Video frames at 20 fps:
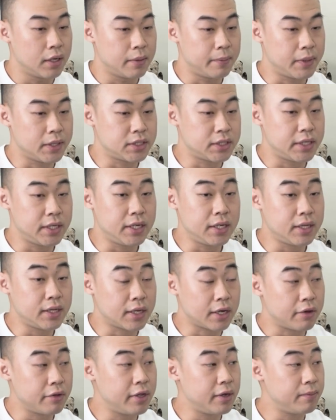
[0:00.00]
But she didn't
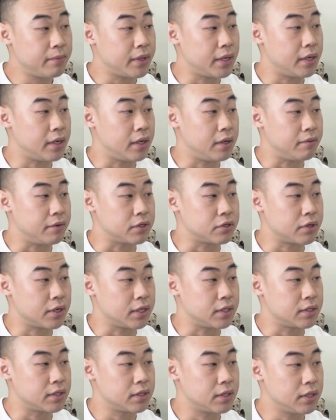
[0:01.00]
tell them that they were
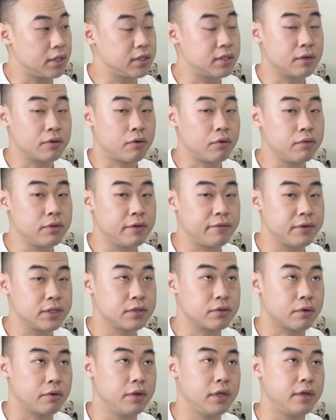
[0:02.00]
trans. It's a whole different
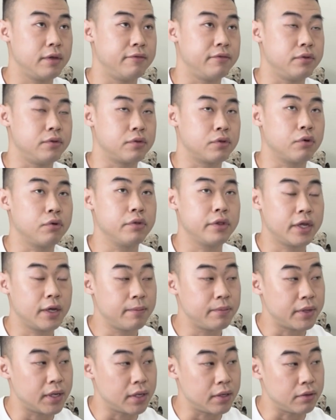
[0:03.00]
story if you told
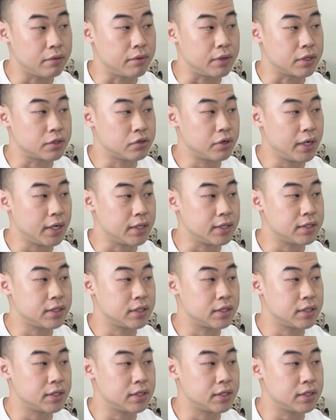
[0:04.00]
them that you were trans.